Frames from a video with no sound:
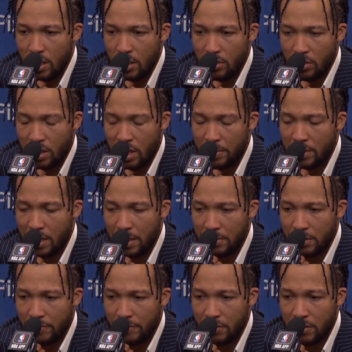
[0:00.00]
were a couple
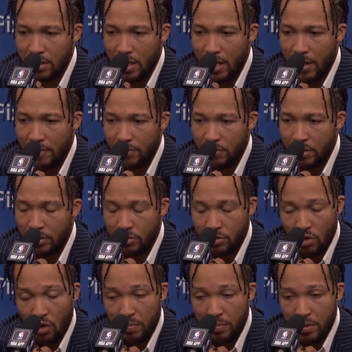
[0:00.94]
times in the first half where he
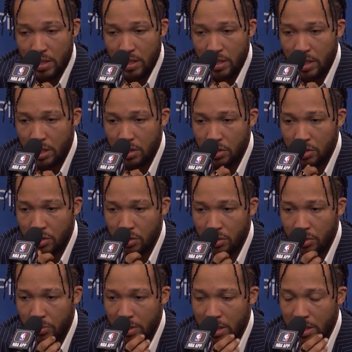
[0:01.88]
was open and didn't
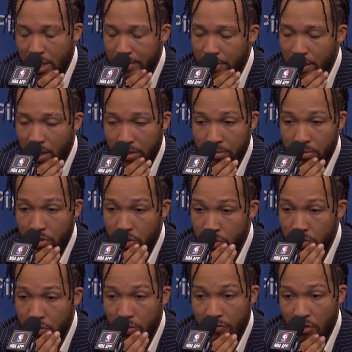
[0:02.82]
shoot, and we just kept telling him to shoot.